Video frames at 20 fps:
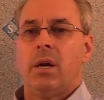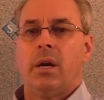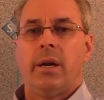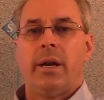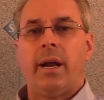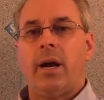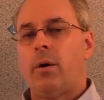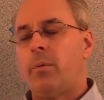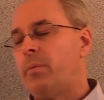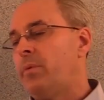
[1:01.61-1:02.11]

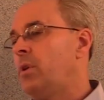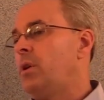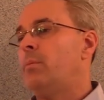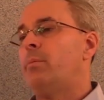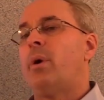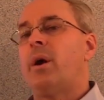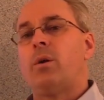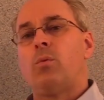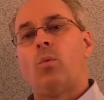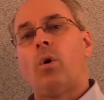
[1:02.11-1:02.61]
Now, you
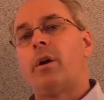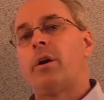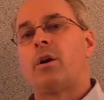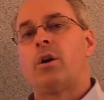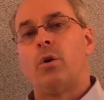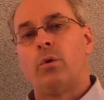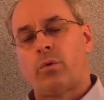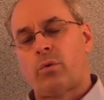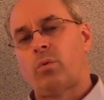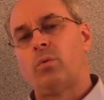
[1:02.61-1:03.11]
might want to
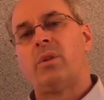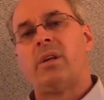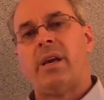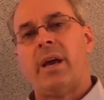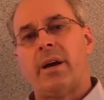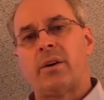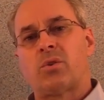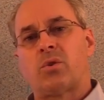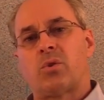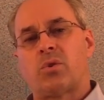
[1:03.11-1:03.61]
go through the
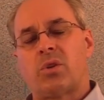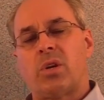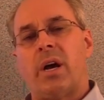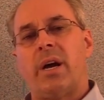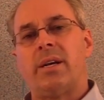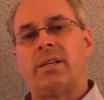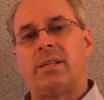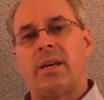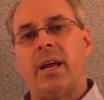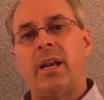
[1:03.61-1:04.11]

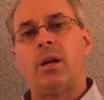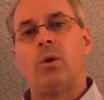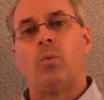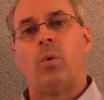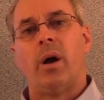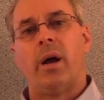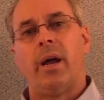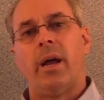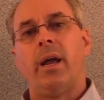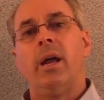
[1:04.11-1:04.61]
exercise
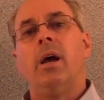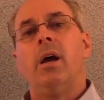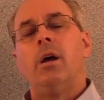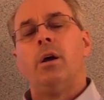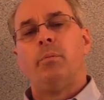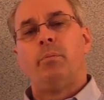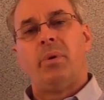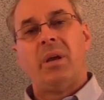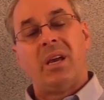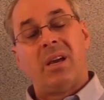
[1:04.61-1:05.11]
anyway
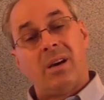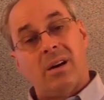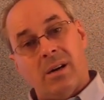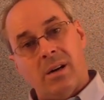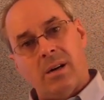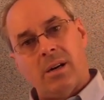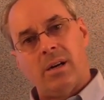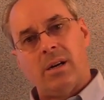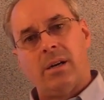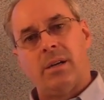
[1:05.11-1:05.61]

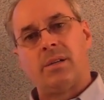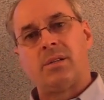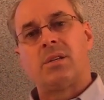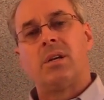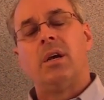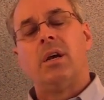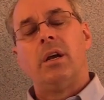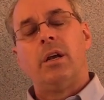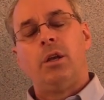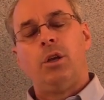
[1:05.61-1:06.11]
because
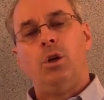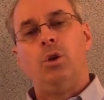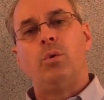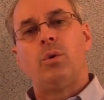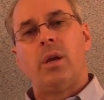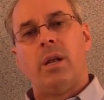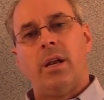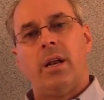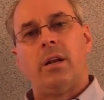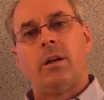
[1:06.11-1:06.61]
you
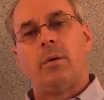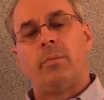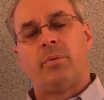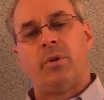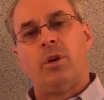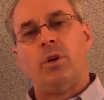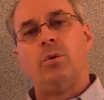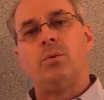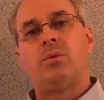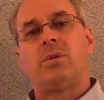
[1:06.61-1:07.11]
can end up
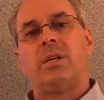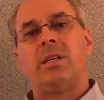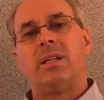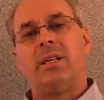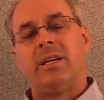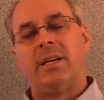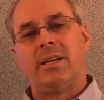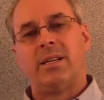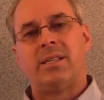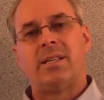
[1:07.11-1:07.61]
using
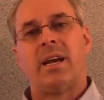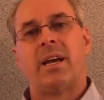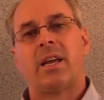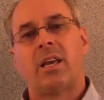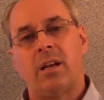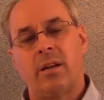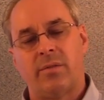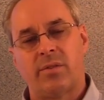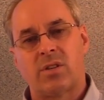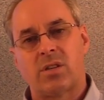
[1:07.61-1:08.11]
the
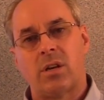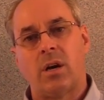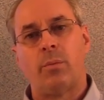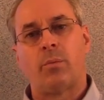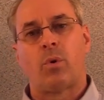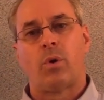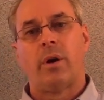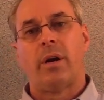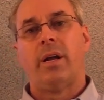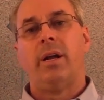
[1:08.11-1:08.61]
executive
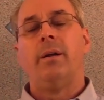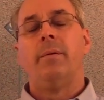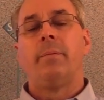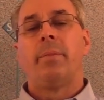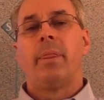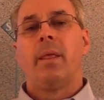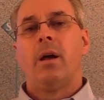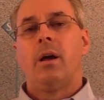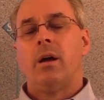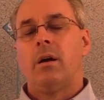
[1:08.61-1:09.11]
summary
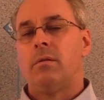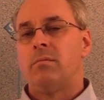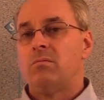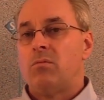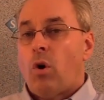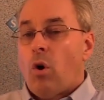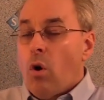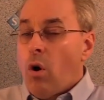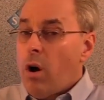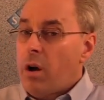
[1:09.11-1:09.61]

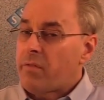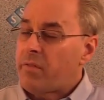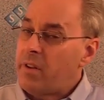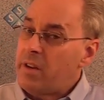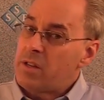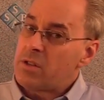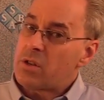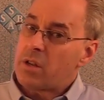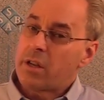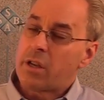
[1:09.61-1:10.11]
often
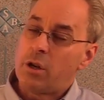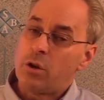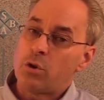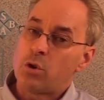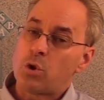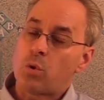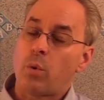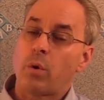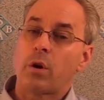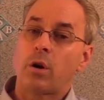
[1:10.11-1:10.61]
as like your
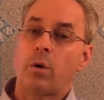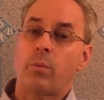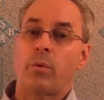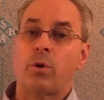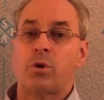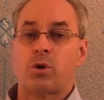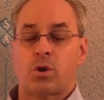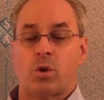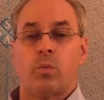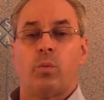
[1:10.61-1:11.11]
short
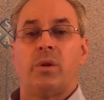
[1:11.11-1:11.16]
commercial.